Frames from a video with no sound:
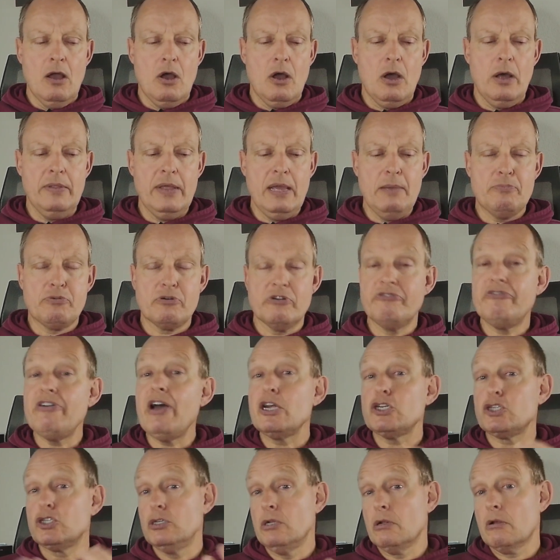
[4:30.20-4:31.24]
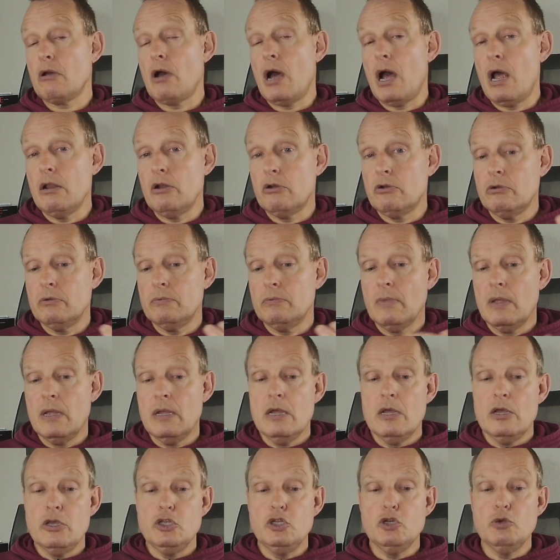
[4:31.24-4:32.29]
On a professional collar,
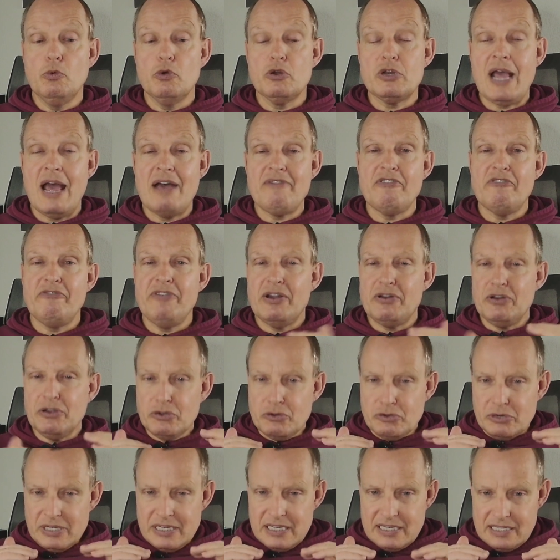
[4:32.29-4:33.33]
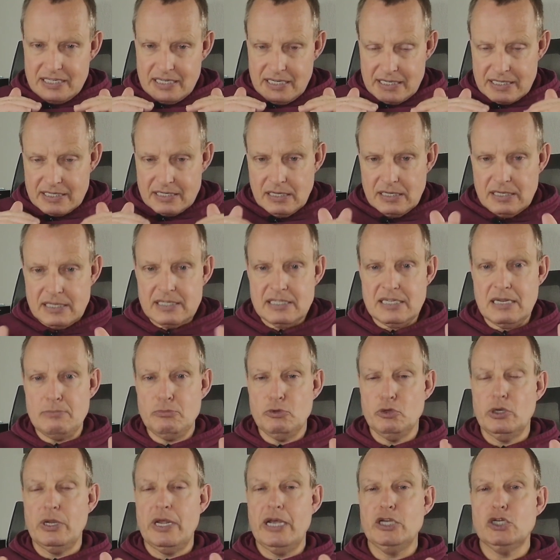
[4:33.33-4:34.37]
you would have a very consistent
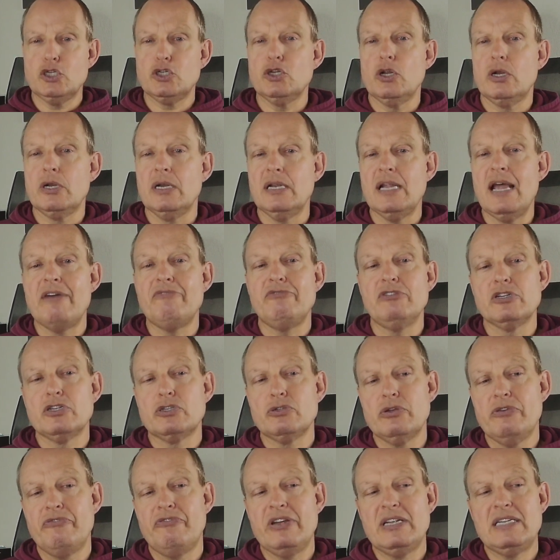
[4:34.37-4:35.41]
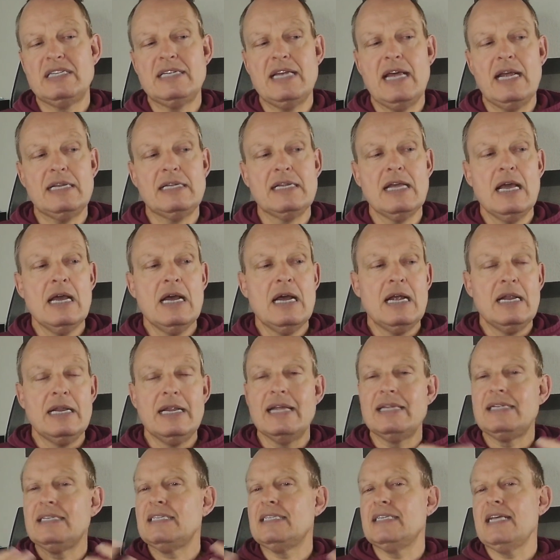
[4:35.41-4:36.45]
stimulation on a level. So if I set,
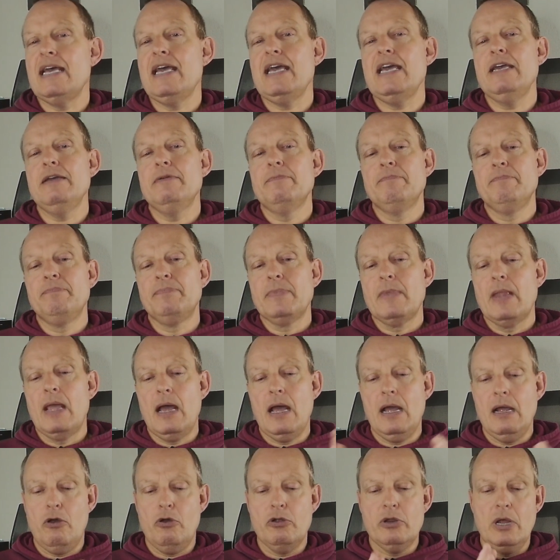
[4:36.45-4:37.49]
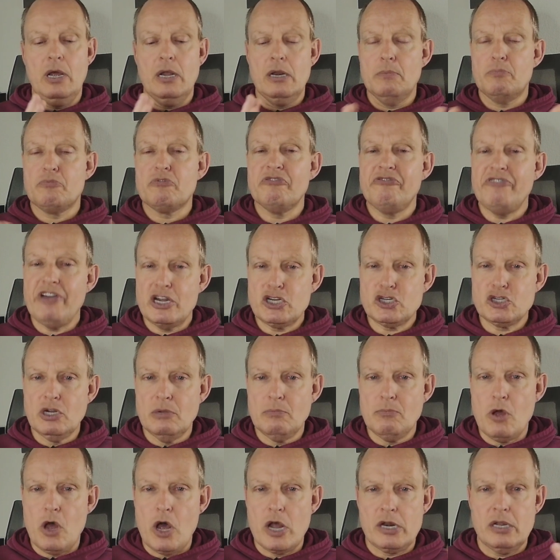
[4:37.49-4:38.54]
let's say, on a professional
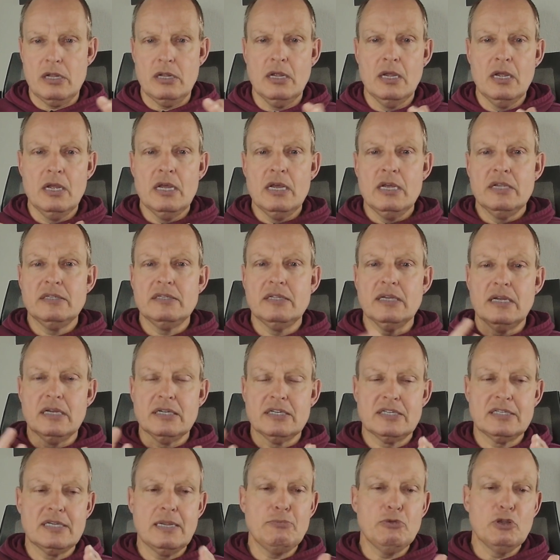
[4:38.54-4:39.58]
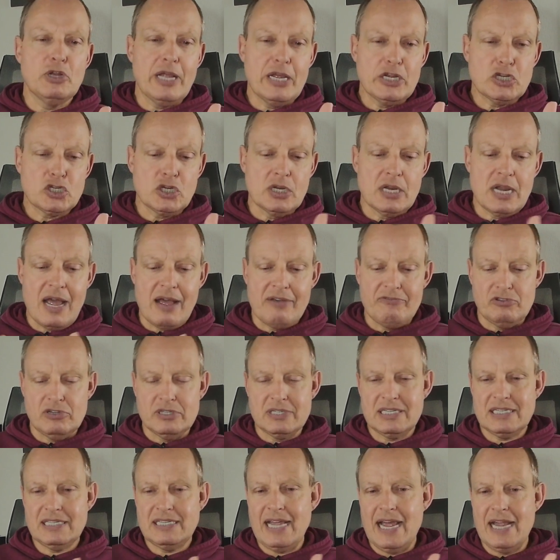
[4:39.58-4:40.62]
model, the stimulation
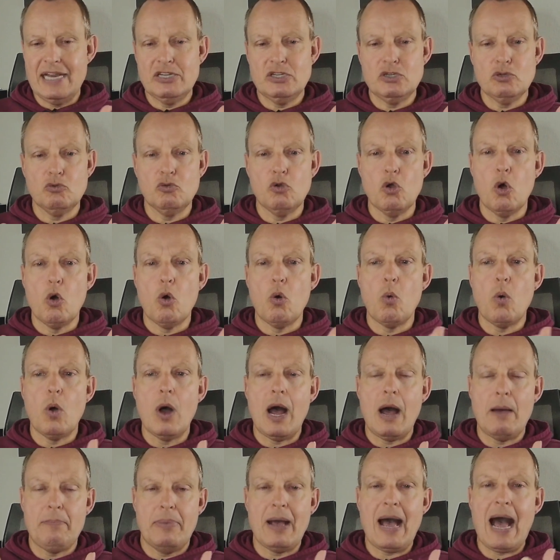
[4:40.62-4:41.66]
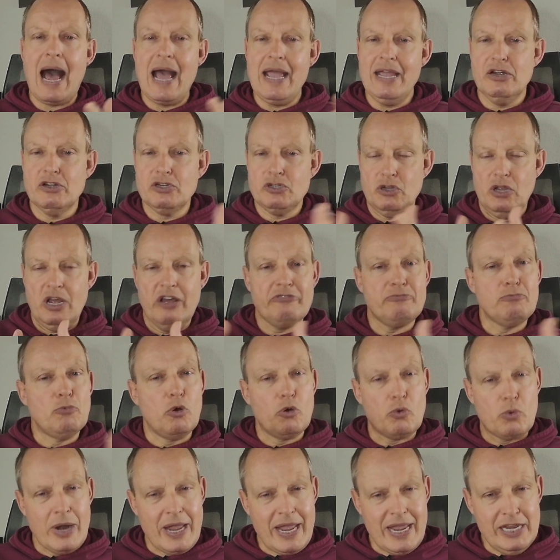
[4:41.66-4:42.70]
levels tend to go up higher, so you have
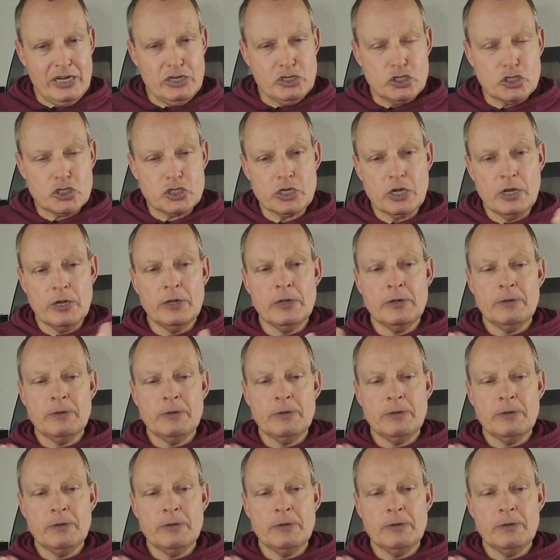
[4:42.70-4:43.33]
more range.